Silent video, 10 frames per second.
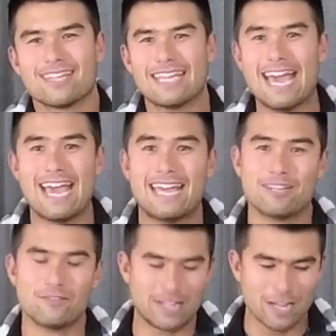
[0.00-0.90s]
Yeah,
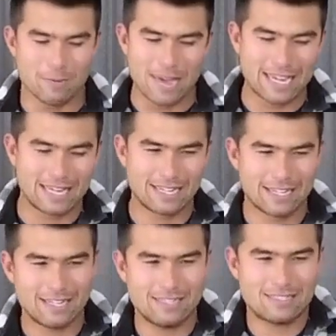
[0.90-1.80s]
and the video
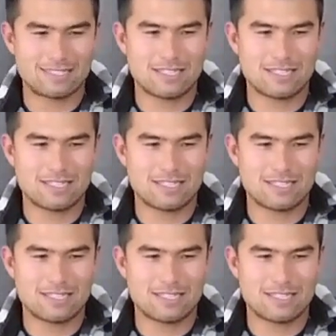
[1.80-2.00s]
making has